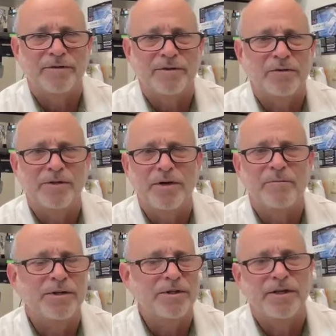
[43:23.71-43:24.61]
So if
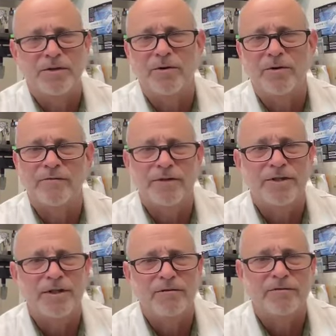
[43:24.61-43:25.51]
someone says you have the
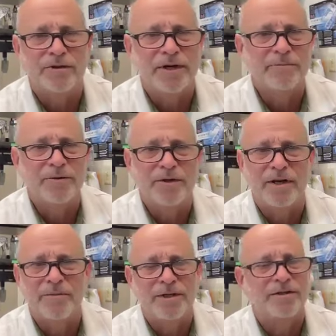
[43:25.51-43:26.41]
gene for type 2
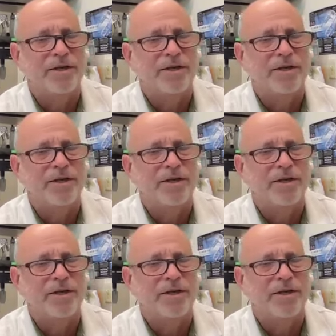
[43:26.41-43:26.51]
diabetes,